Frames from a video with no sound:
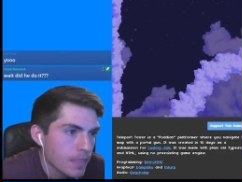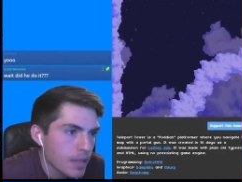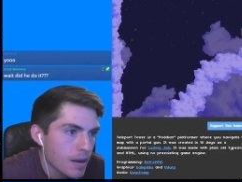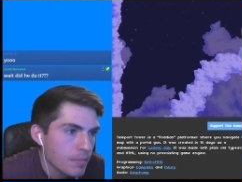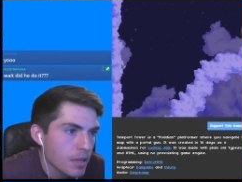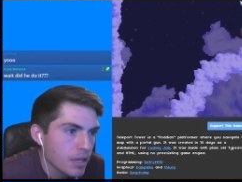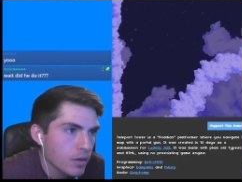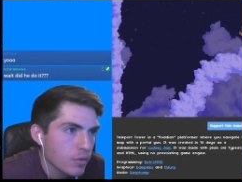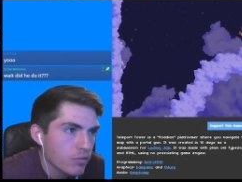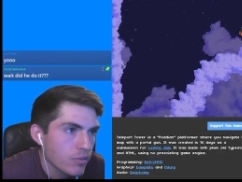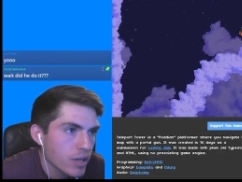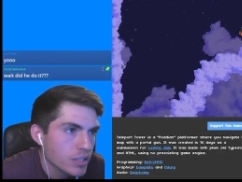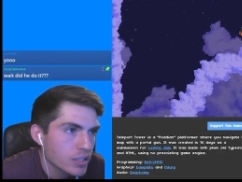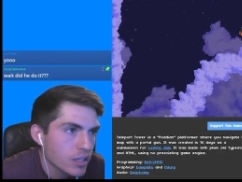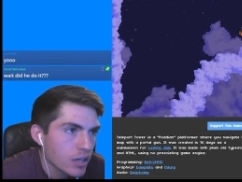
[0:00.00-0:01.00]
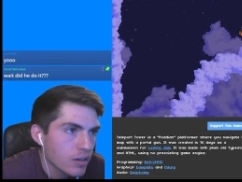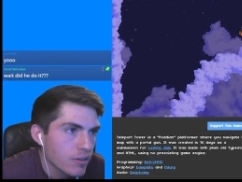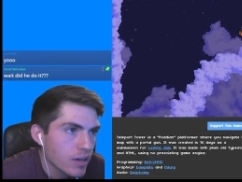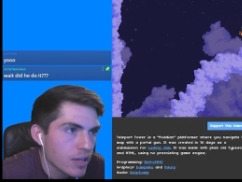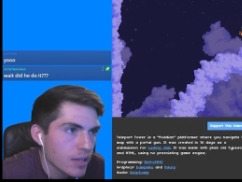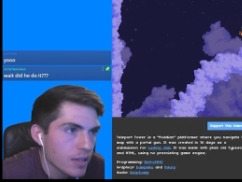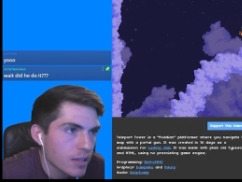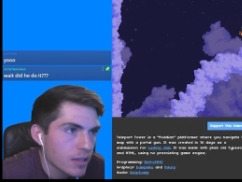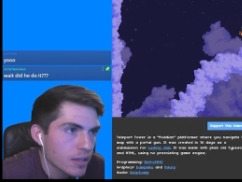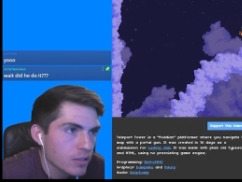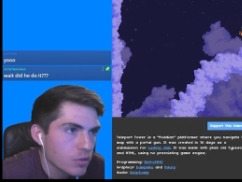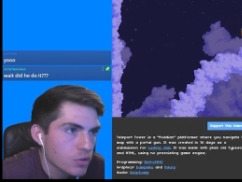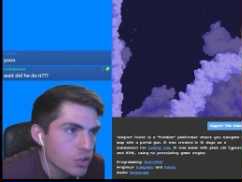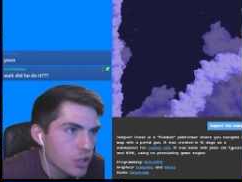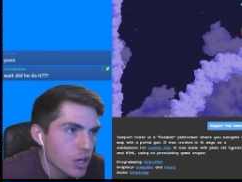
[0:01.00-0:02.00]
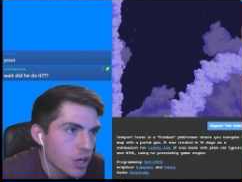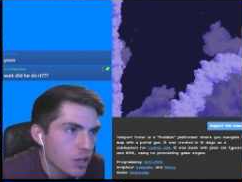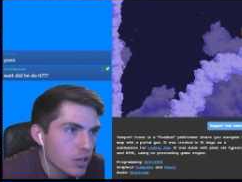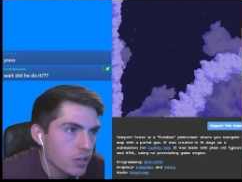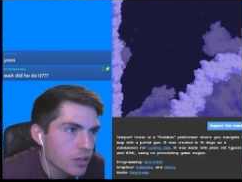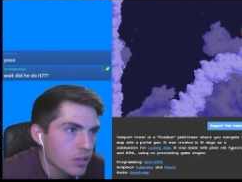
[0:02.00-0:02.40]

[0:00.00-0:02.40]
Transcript: I'm not going right side, right? Like no shot.